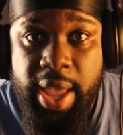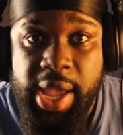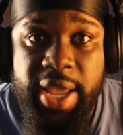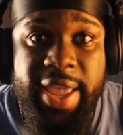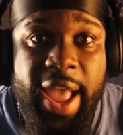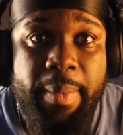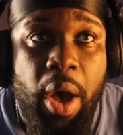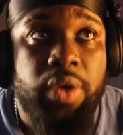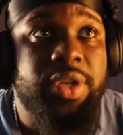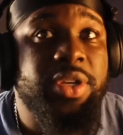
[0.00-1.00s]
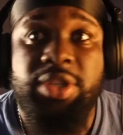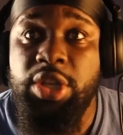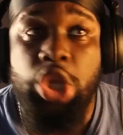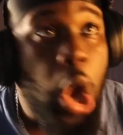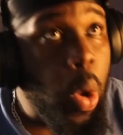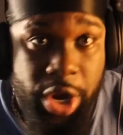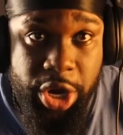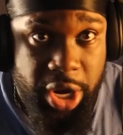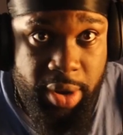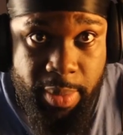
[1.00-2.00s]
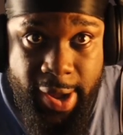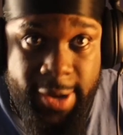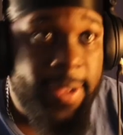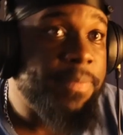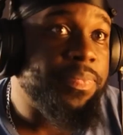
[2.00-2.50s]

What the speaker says: He came out nowhere near the ball.